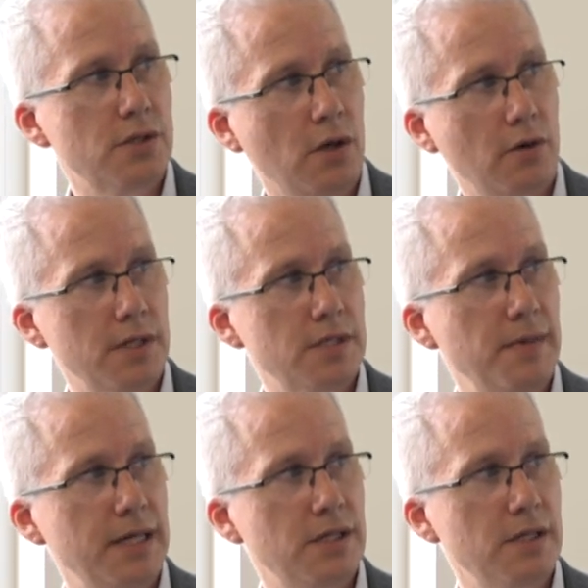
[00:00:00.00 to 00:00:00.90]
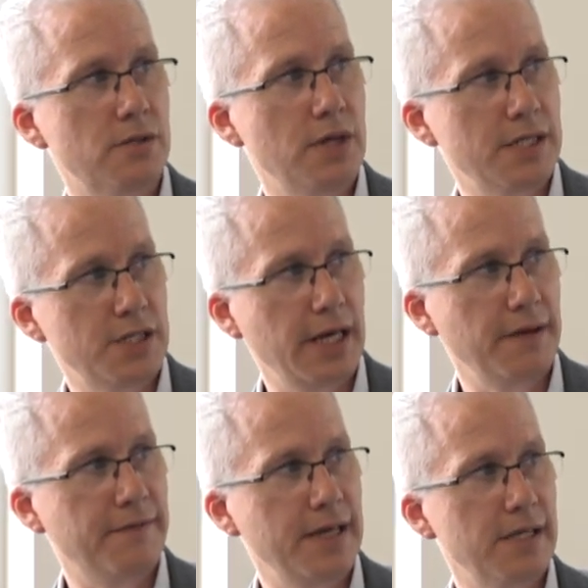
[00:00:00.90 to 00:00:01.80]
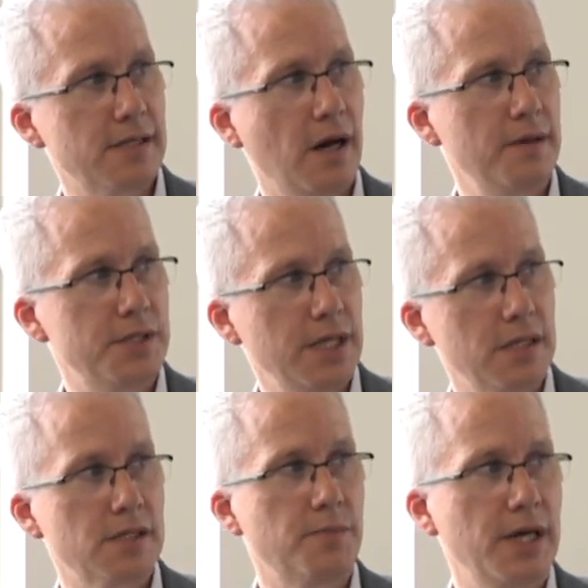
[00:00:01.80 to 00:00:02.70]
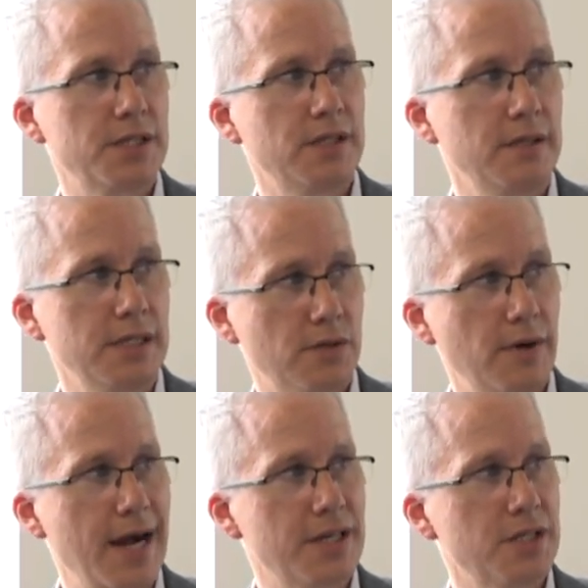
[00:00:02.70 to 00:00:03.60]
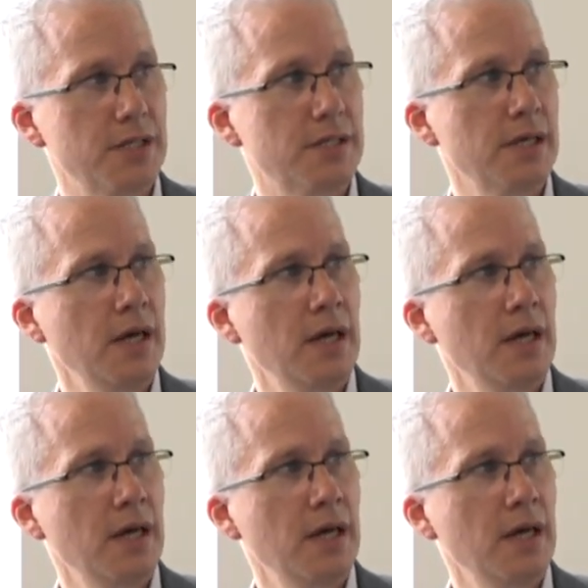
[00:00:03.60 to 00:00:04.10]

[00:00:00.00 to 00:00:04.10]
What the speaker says: tolerance measures, transgenic phenotypes, gene expression, interactions,